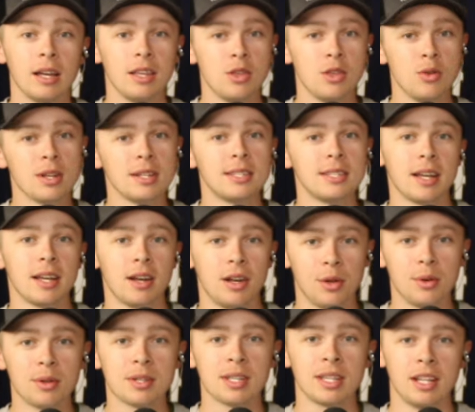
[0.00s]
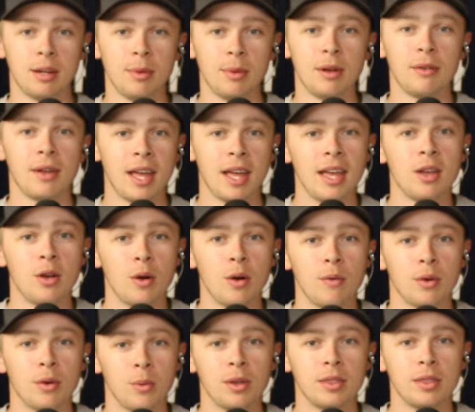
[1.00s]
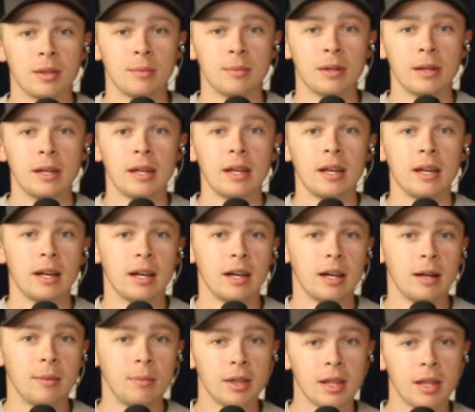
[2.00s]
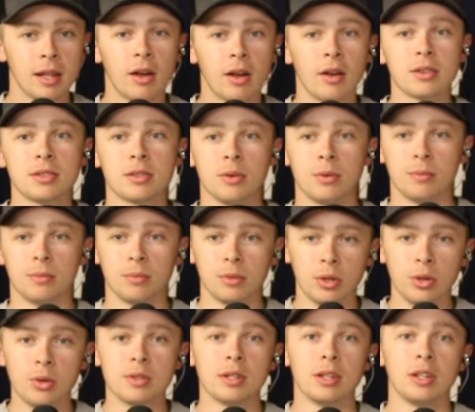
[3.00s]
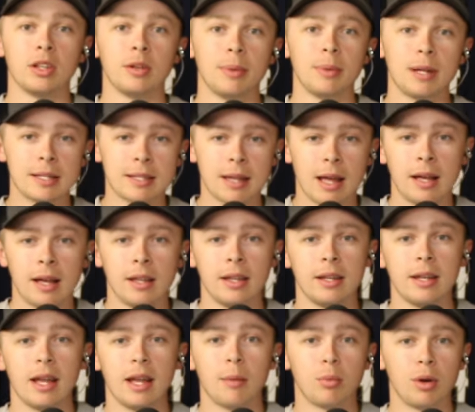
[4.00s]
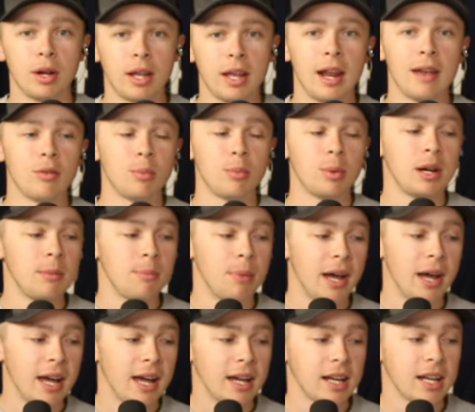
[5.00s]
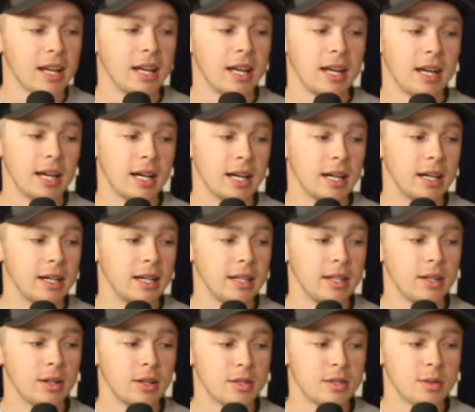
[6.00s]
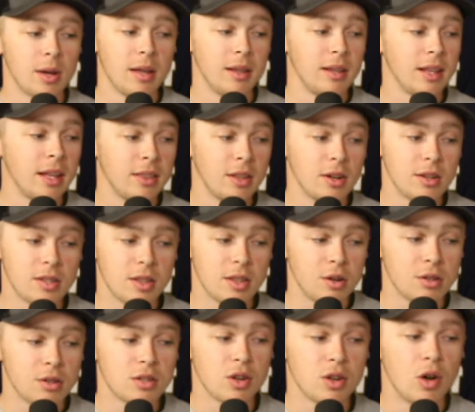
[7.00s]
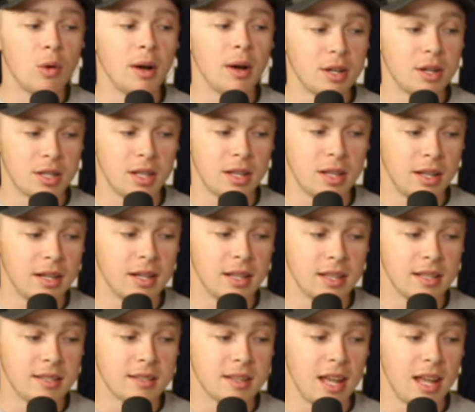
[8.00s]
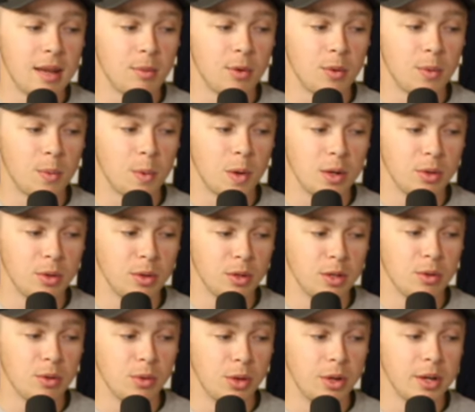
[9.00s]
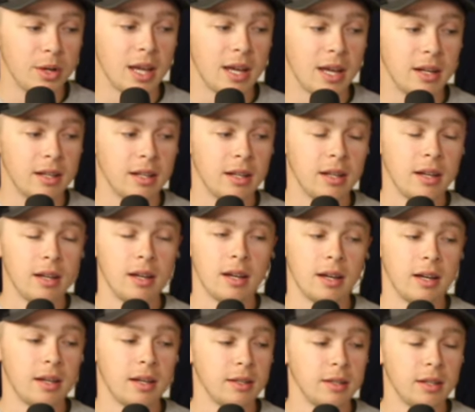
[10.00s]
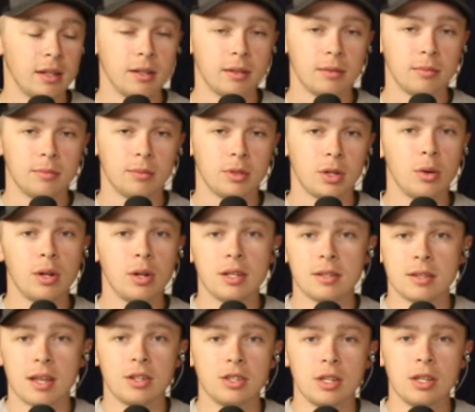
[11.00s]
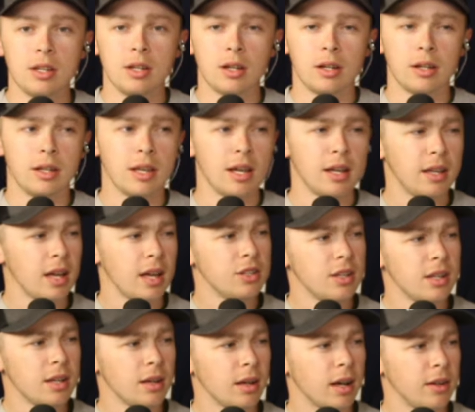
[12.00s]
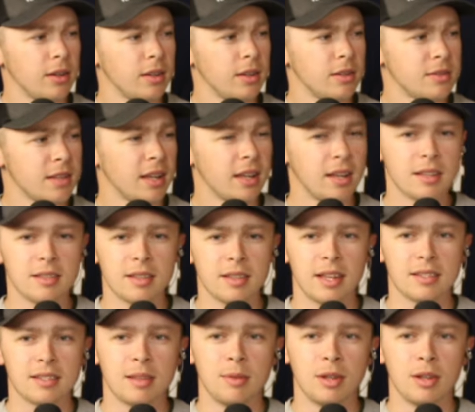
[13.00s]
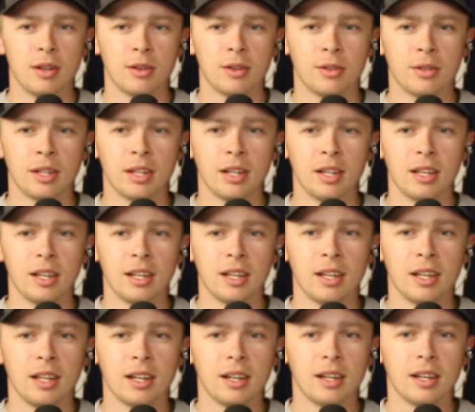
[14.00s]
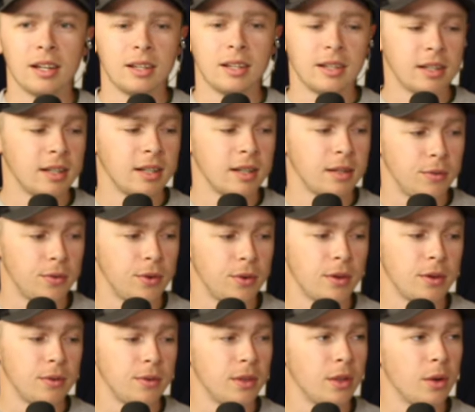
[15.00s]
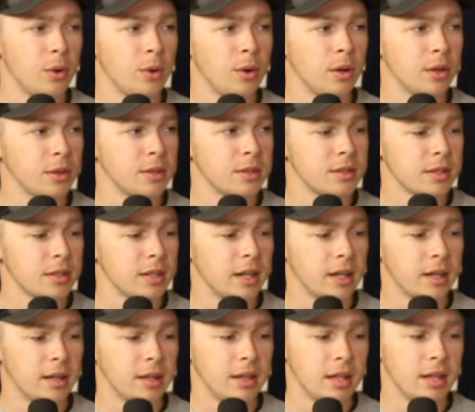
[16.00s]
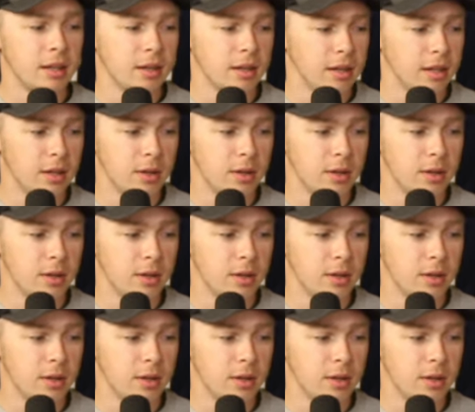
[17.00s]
you could tell there was a little bit of a hangover with them. But then also losing a little bit of talent, not bringing everybody back. So there's so much that into this game where you look at it. Cody Ceci, how do you say his last name? Do you know? For who? For the Oilers. And then